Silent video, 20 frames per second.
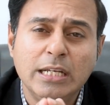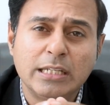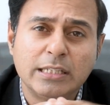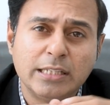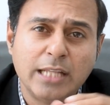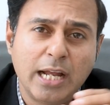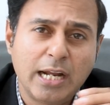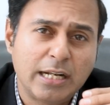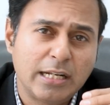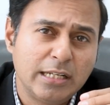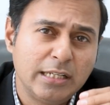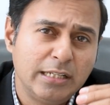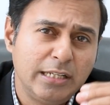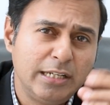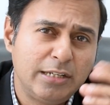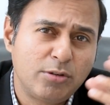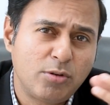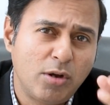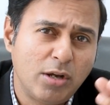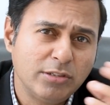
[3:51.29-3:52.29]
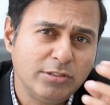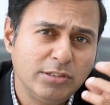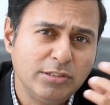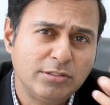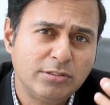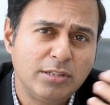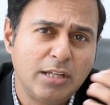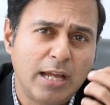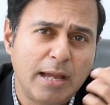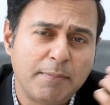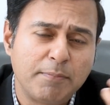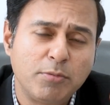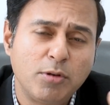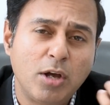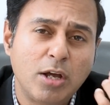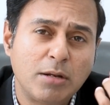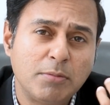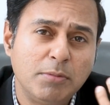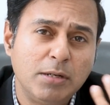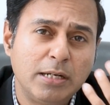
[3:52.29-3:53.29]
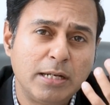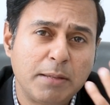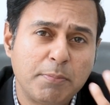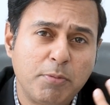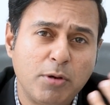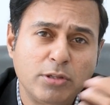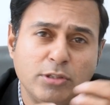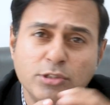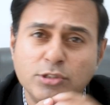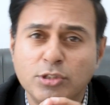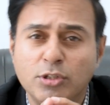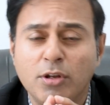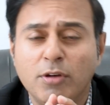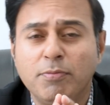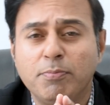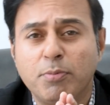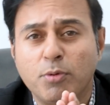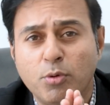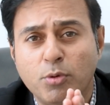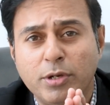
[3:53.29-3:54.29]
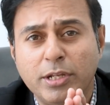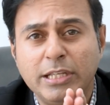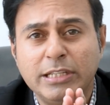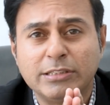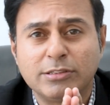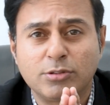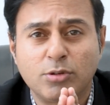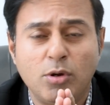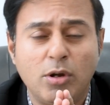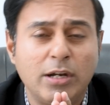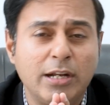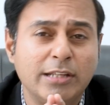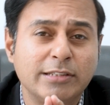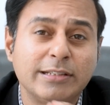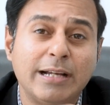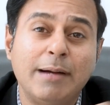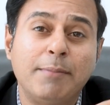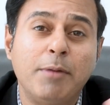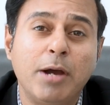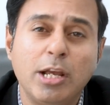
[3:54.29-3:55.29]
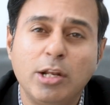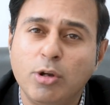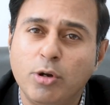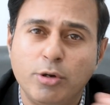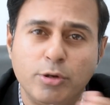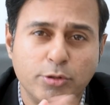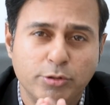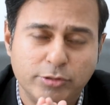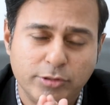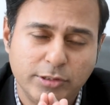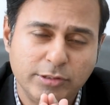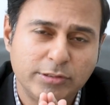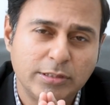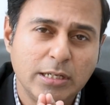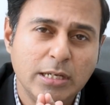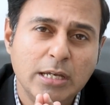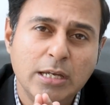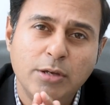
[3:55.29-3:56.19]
that it causes the abnormal deposition of proteins called as amyloidosis,